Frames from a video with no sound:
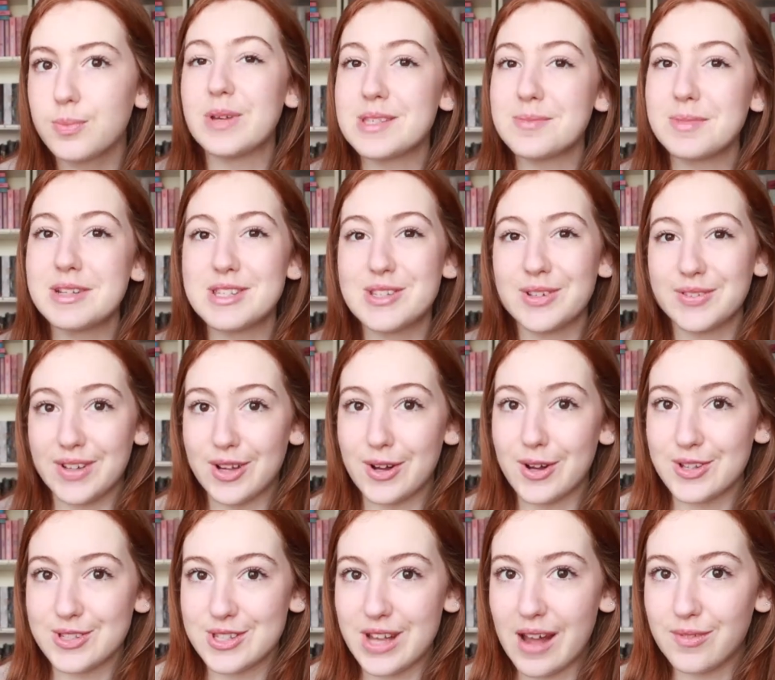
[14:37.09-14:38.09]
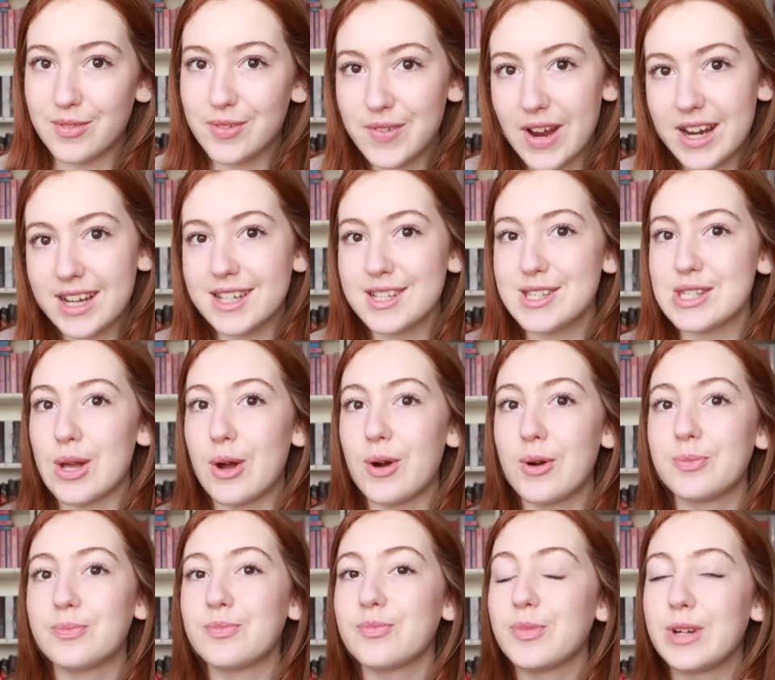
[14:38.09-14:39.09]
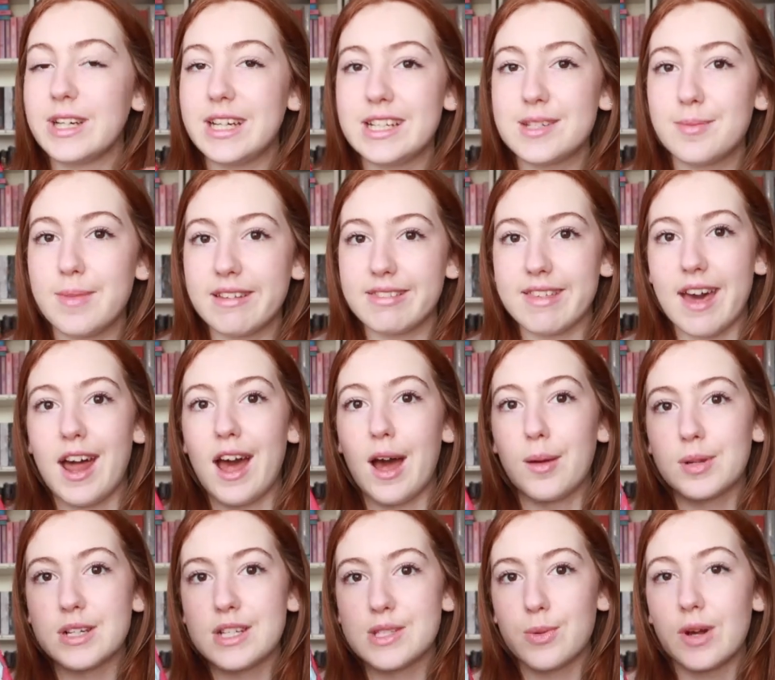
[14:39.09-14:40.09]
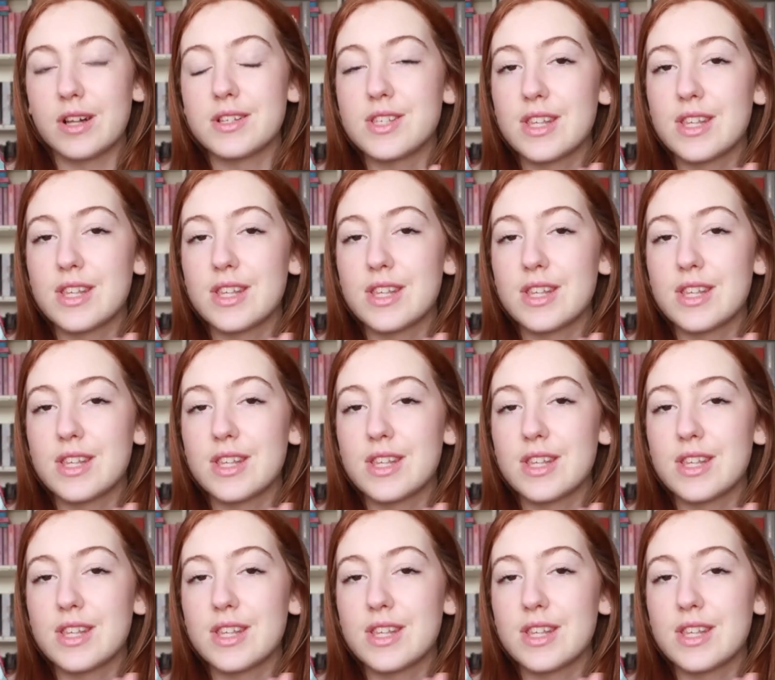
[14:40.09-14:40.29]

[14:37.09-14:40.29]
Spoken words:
Bisma and Sophia also haven't read it, so we need to make that happen as well,